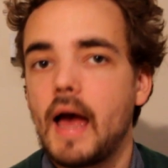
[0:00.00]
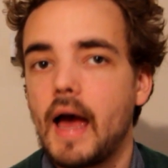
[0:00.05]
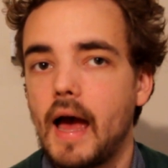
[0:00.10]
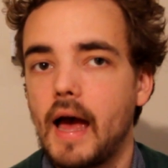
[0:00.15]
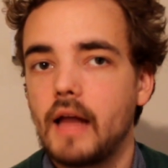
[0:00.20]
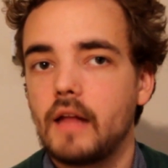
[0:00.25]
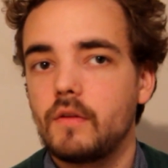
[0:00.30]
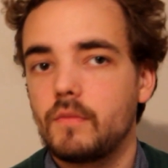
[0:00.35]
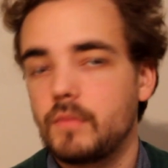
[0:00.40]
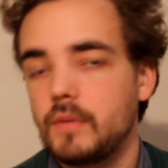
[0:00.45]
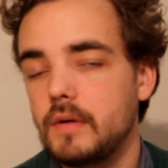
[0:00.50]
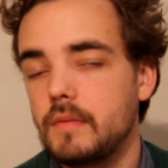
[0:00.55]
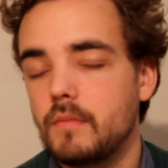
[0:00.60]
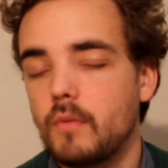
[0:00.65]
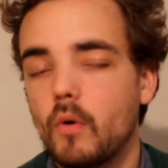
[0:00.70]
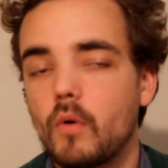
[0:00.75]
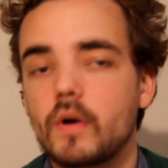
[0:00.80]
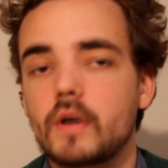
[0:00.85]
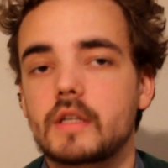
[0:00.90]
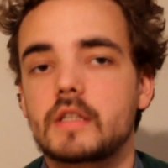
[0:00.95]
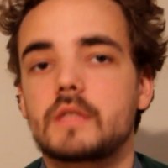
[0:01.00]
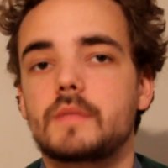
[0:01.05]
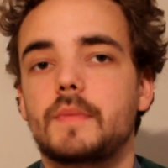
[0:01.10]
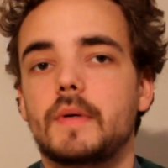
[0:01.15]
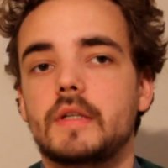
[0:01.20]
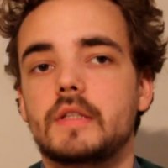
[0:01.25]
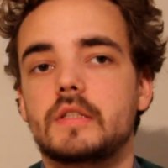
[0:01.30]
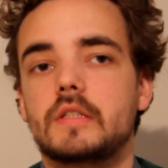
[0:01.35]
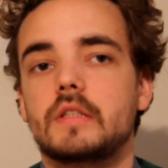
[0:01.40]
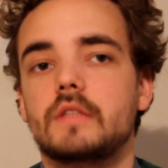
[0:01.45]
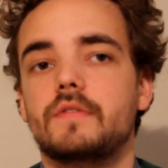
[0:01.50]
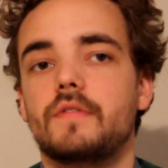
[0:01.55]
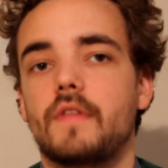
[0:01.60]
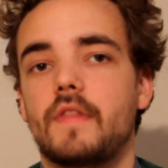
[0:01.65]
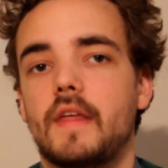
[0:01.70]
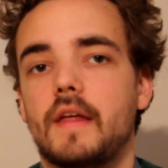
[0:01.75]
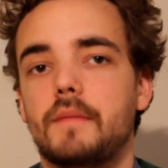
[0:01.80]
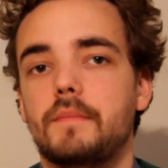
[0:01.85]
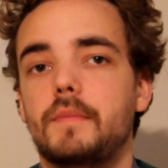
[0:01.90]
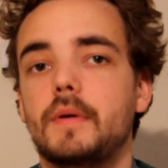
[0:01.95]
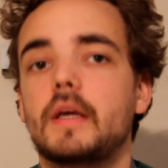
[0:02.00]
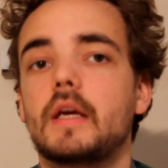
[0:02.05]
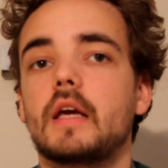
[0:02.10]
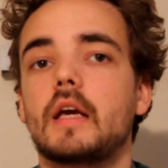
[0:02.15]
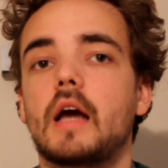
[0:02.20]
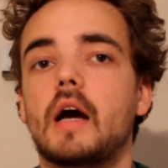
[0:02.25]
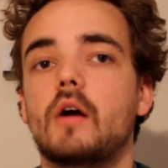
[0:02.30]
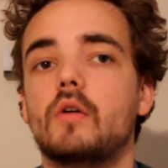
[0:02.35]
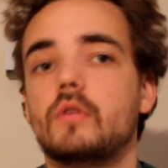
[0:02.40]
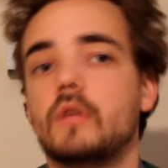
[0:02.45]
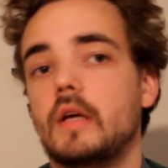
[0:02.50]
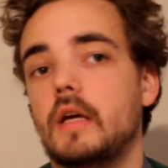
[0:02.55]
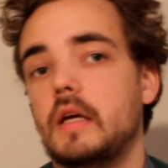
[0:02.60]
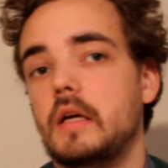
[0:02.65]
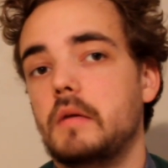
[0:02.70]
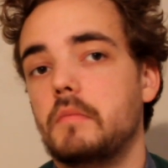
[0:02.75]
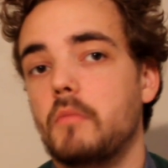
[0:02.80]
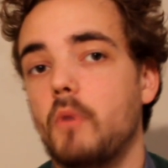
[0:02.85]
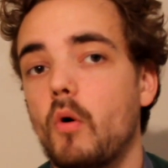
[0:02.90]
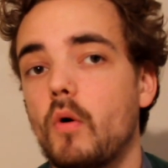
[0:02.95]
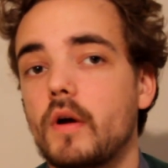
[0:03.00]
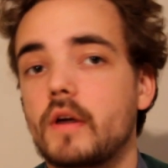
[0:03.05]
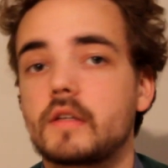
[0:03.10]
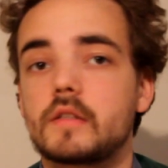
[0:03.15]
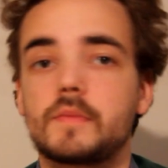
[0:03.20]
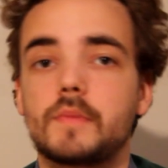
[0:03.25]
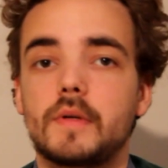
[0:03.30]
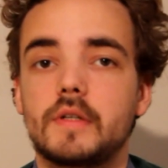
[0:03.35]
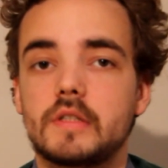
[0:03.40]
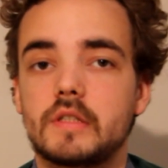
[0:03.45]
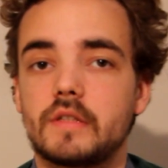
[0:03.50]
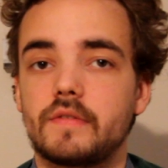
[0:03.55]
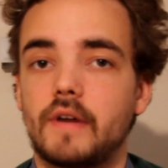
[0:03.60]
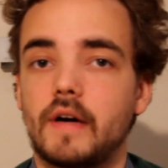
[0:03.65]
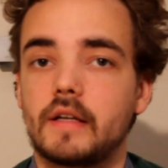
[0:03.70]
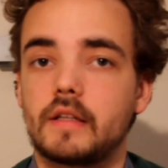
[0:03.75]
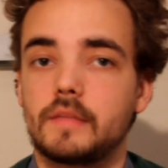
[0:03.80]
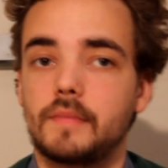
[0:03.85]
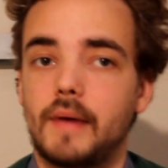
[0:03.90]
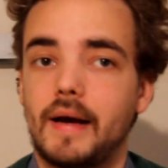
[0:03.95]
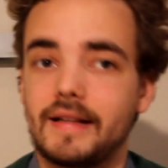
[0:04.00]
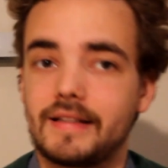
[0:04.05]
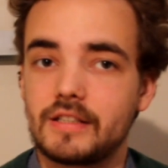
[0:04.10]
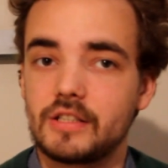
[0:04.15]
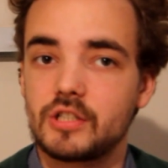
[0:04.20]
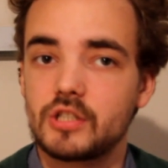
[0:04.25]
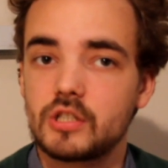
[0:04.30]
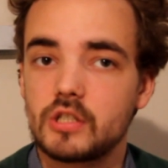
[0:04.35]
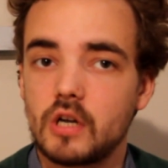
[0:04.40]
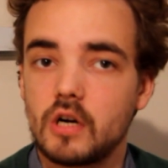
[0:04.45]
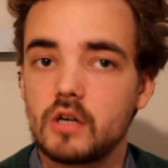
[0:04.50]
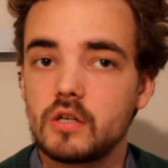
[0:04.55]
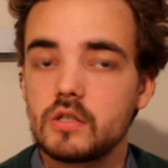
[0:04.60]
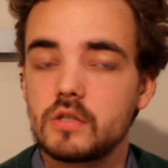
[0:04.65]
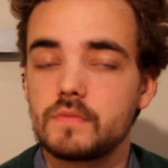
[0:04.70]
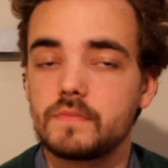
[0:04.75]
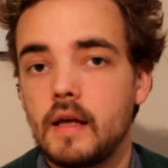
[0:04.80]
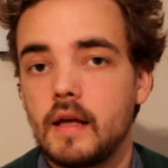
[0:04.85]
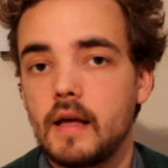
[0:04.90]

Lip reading: and be more expensive than picking out a more expensive item at the start